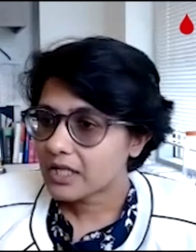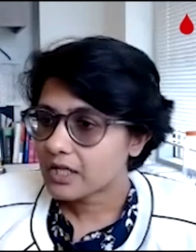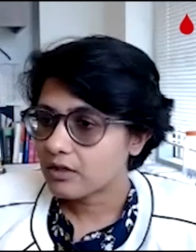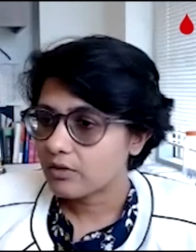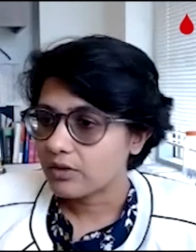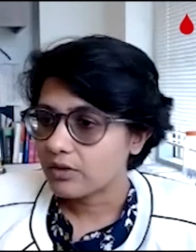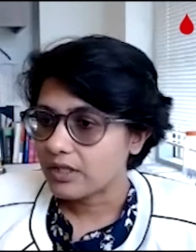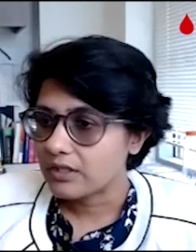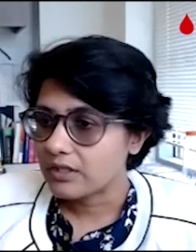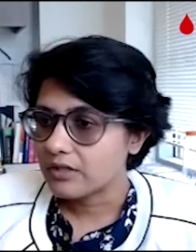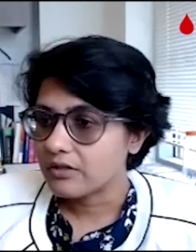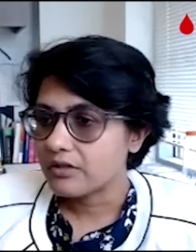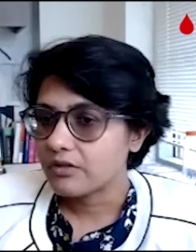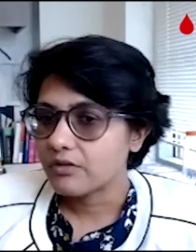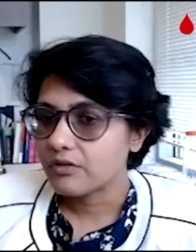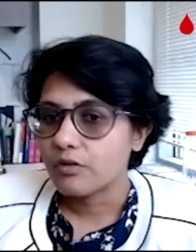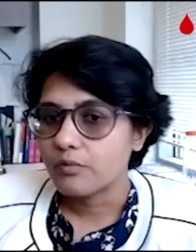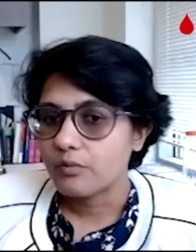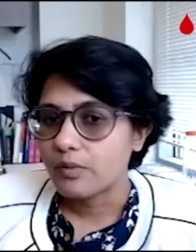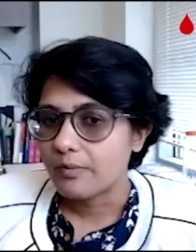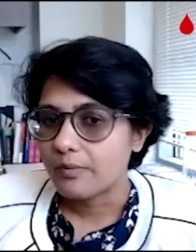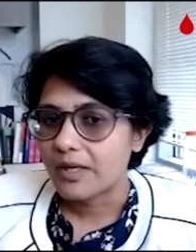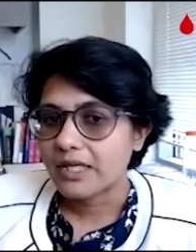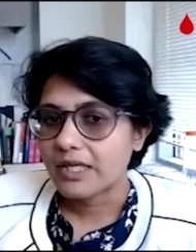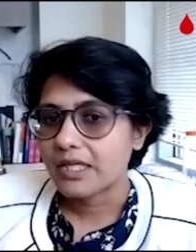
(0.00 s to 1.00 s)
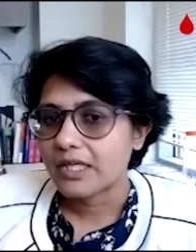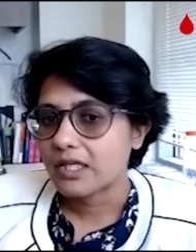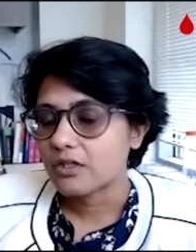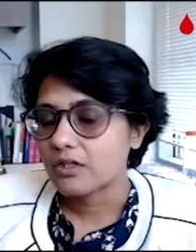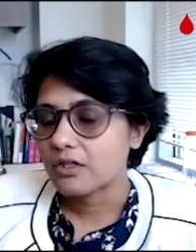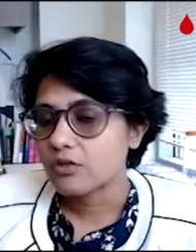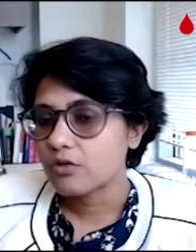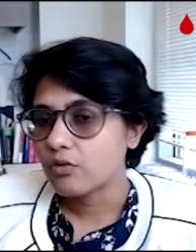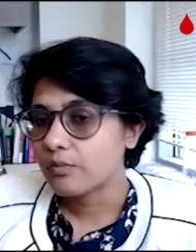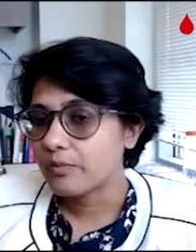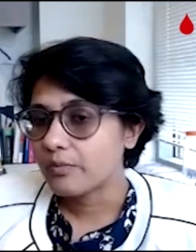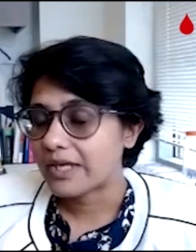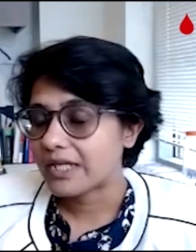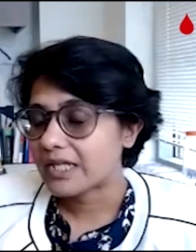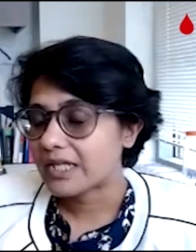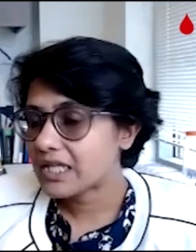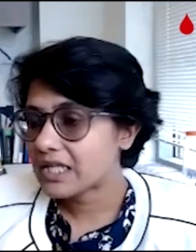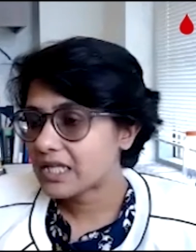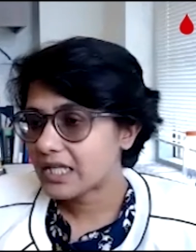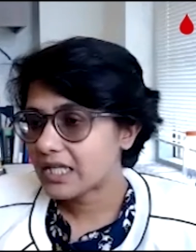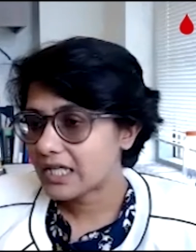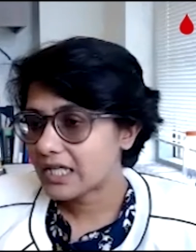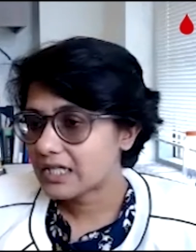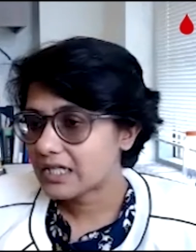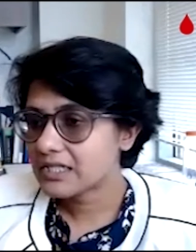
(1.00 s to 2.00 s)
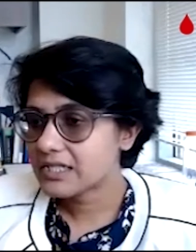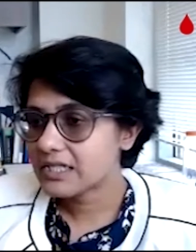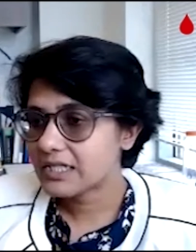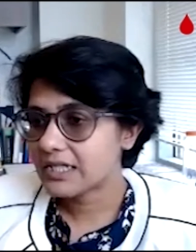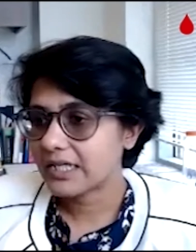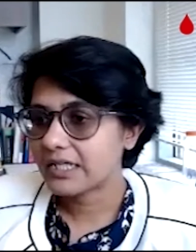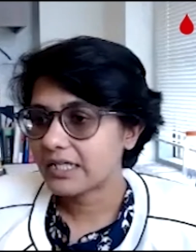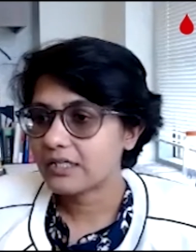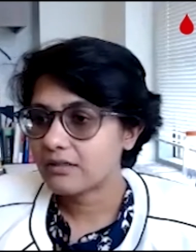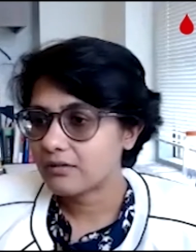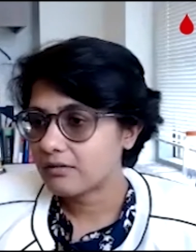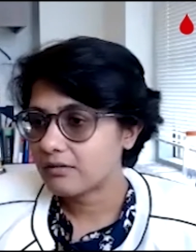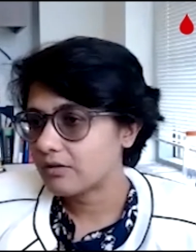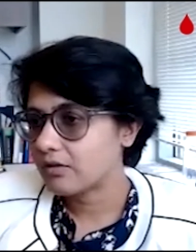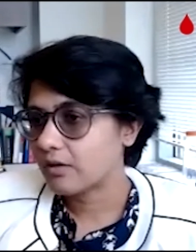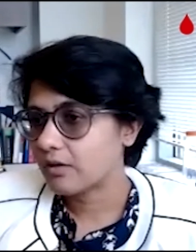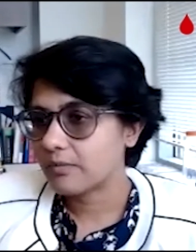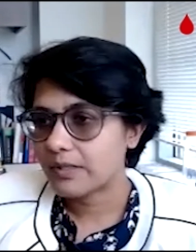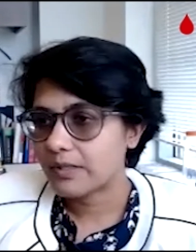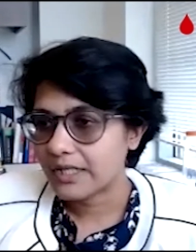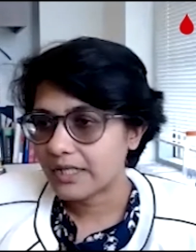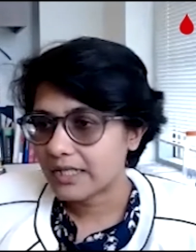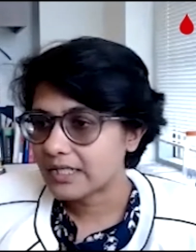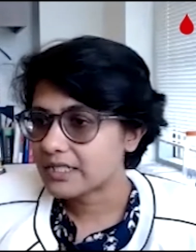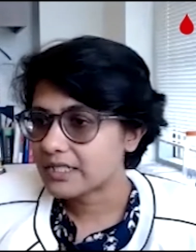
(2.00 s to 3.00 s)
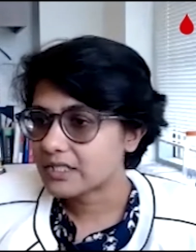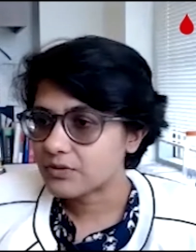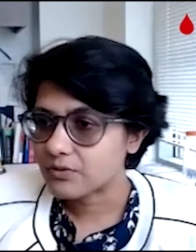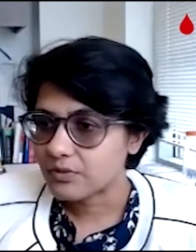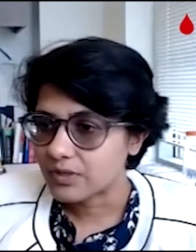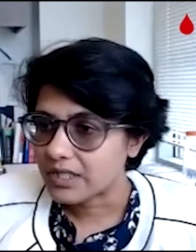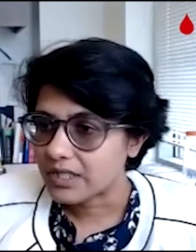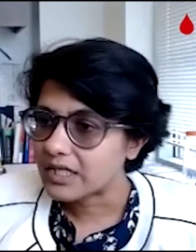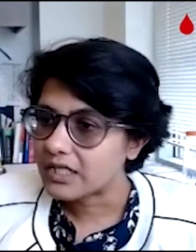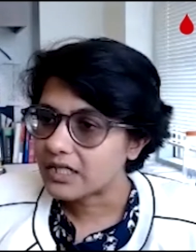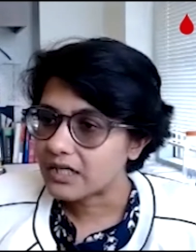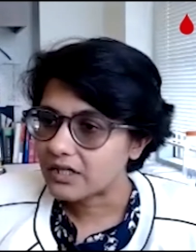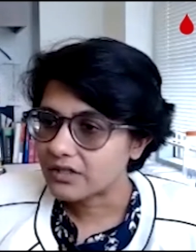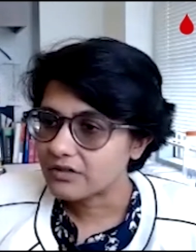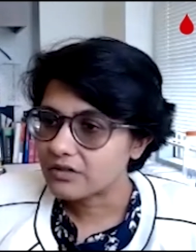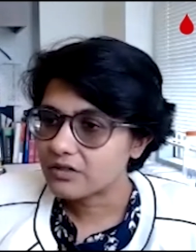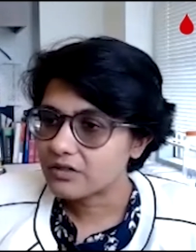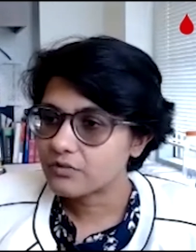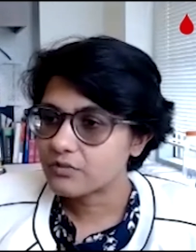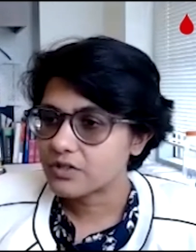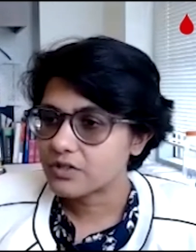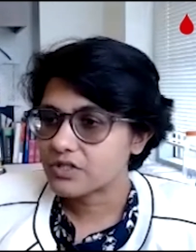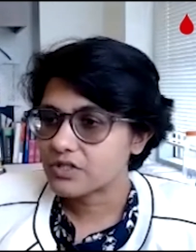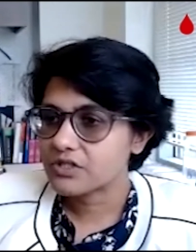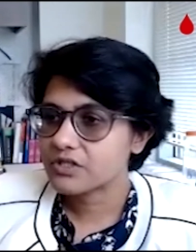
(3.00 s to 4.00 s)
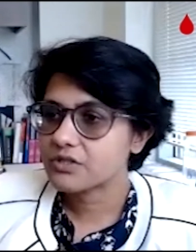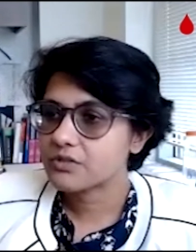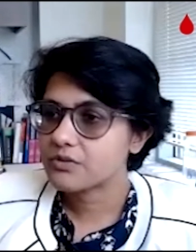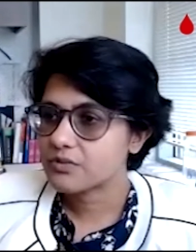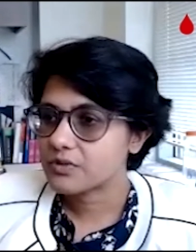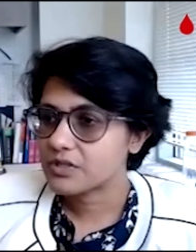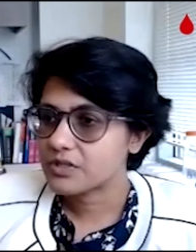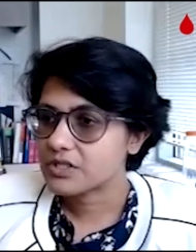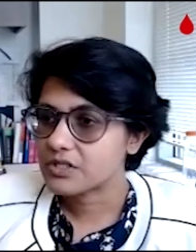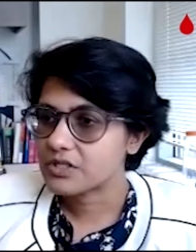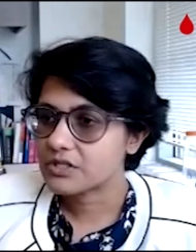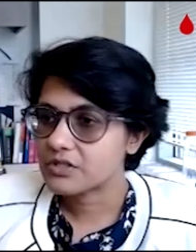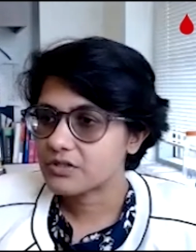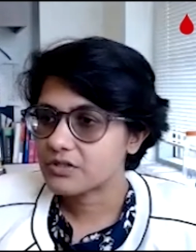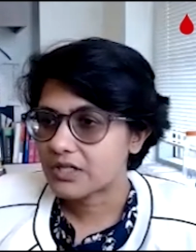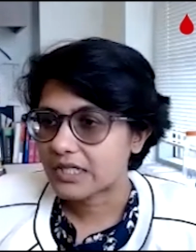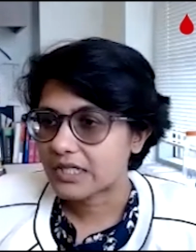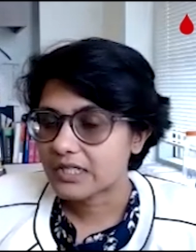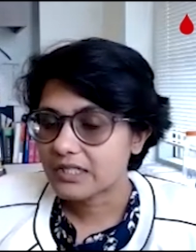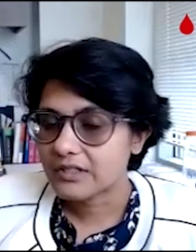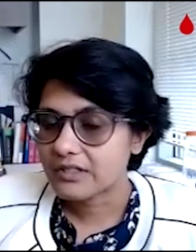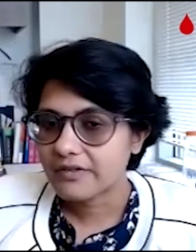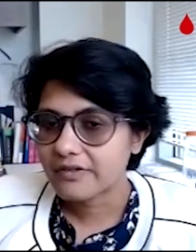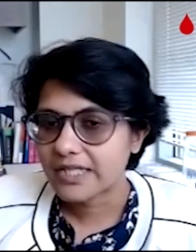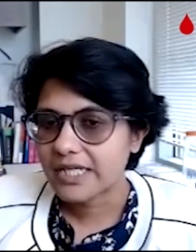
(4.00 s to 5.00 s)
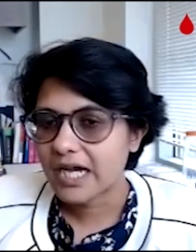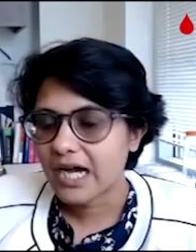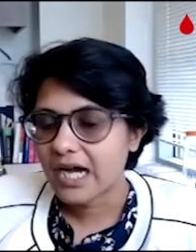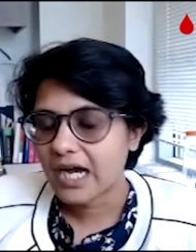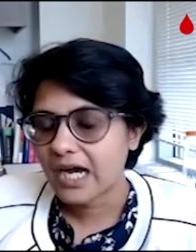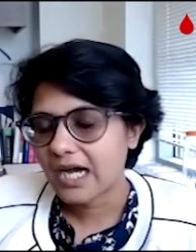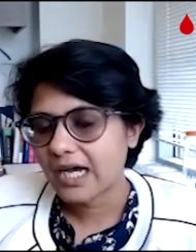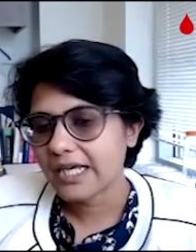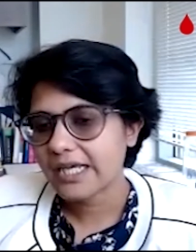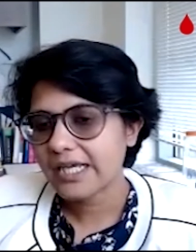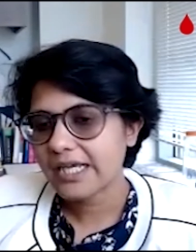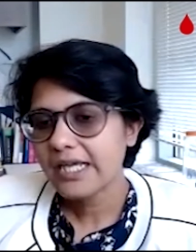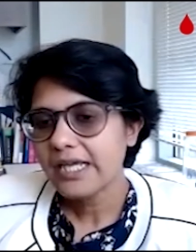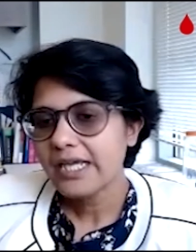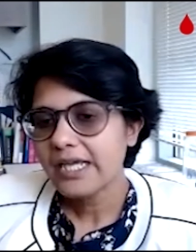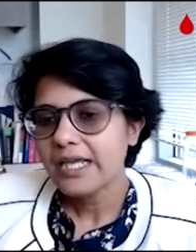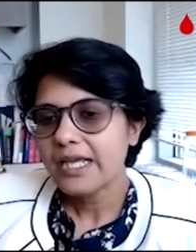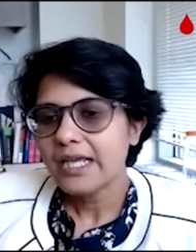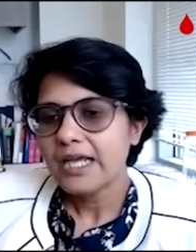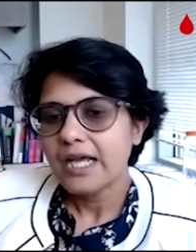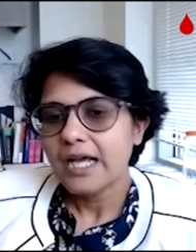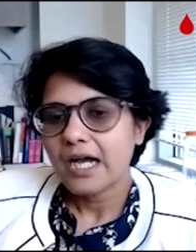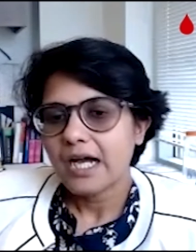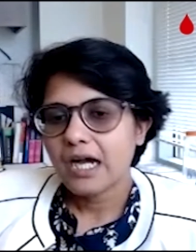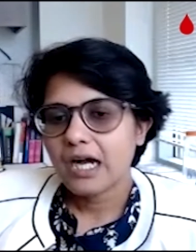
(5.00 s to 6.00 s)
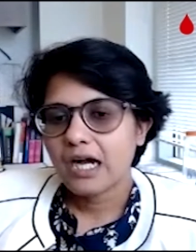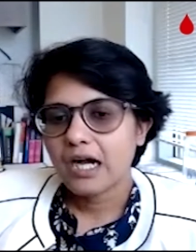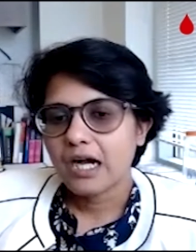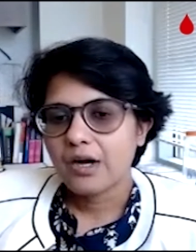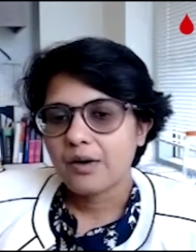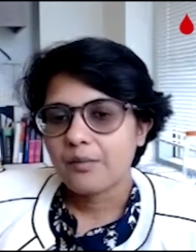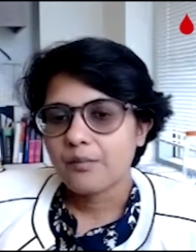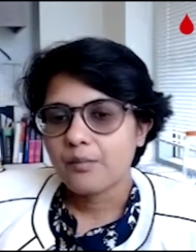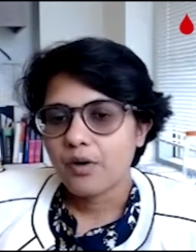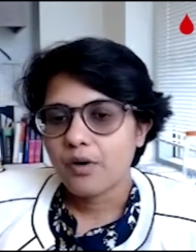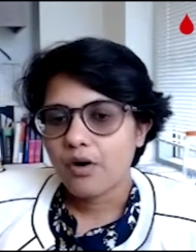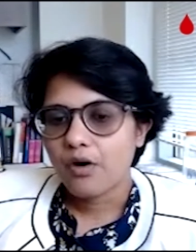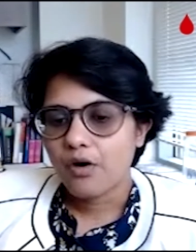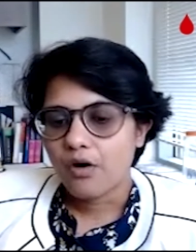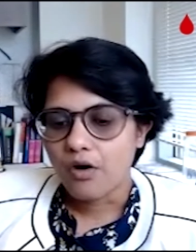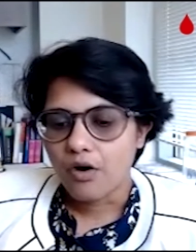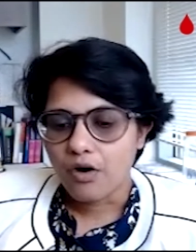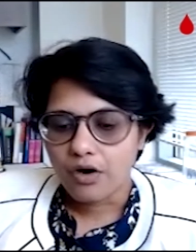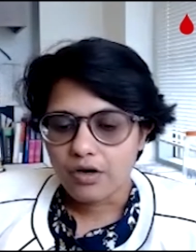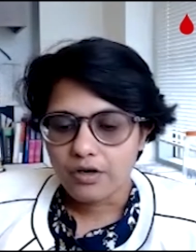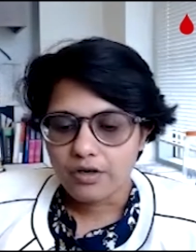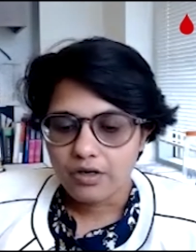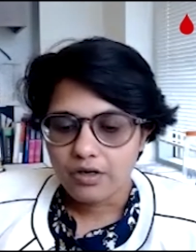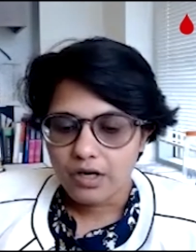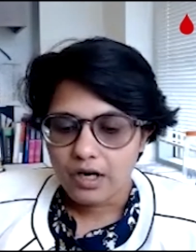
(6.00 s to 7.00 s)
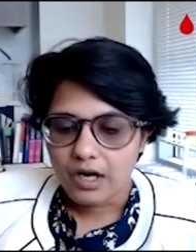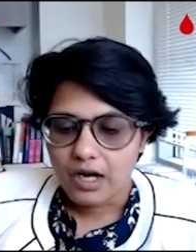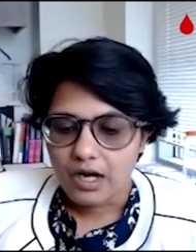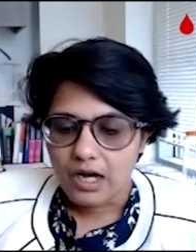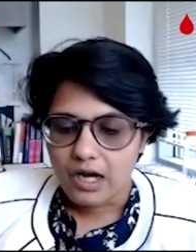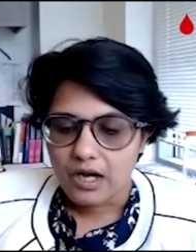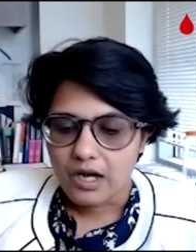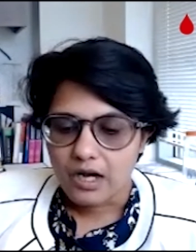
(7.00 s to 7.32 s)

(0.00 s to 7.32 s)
So either you could be making too many cells, like your platelets were 800, which is which is relatively high, um, or